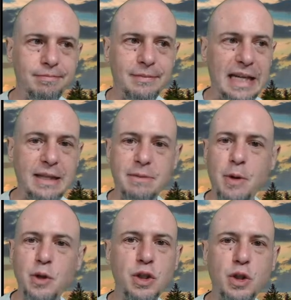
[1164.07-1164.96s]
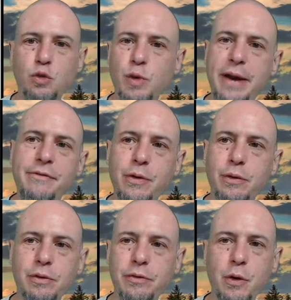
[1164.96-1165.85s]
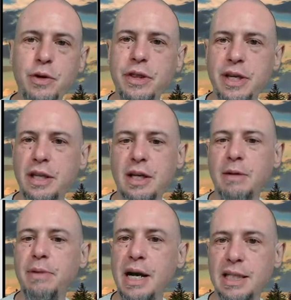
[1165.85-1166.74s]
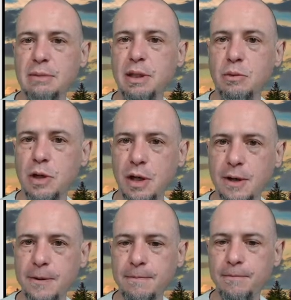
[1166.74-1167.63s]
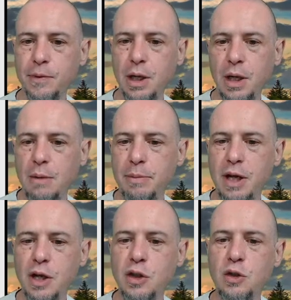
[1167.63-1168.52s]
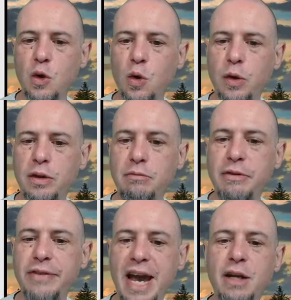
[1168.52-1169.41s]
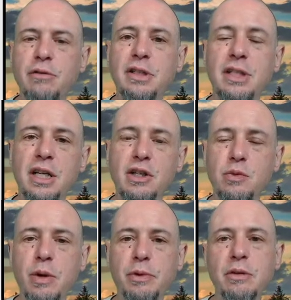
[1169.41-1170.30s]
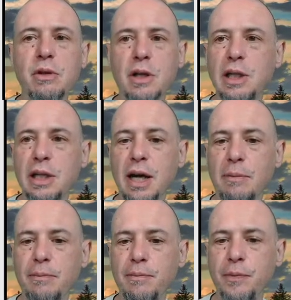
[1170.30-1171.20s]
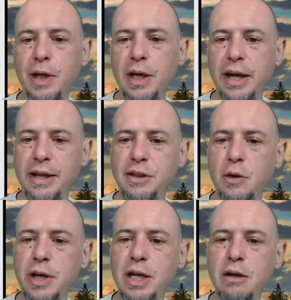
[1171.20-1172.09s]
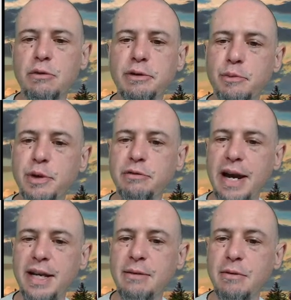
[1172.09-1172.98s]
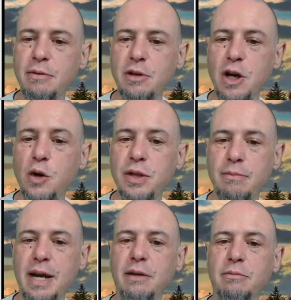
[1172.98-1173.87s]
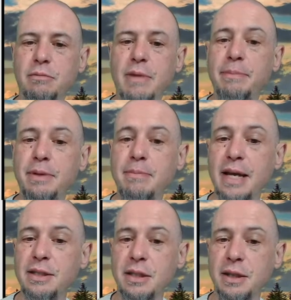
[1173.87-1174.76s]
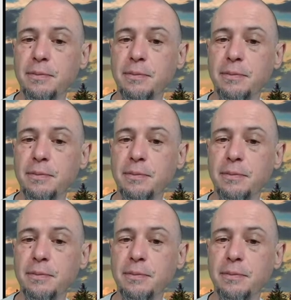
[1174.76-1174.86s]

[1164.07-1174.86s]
like the most straightforward thing that could possibly work, because the refactoring stage is when we do the cleanup, and so here we're we're writing code that might might be messy.